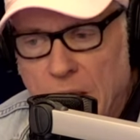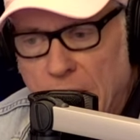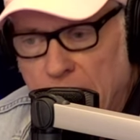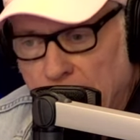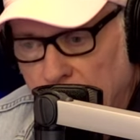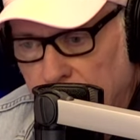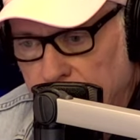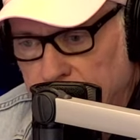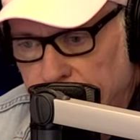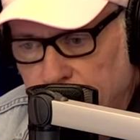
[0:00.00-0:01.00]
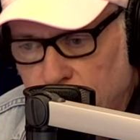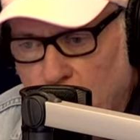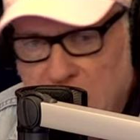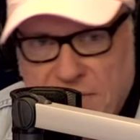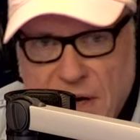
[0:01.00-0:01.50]
And
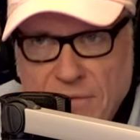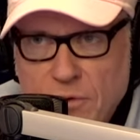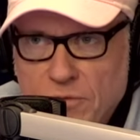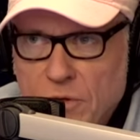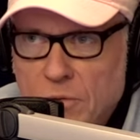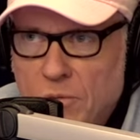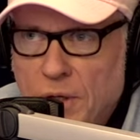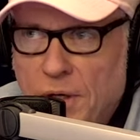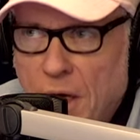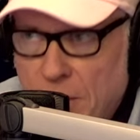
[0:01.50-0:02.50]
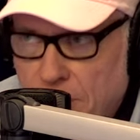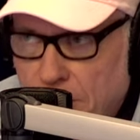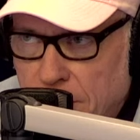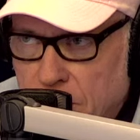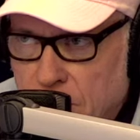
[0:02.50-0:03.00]
25 over
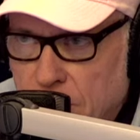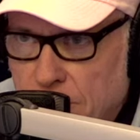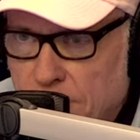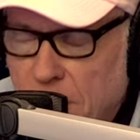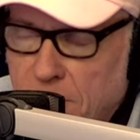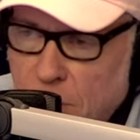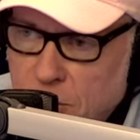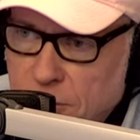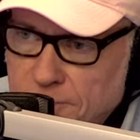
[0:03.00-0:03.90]
100 is her blood pressure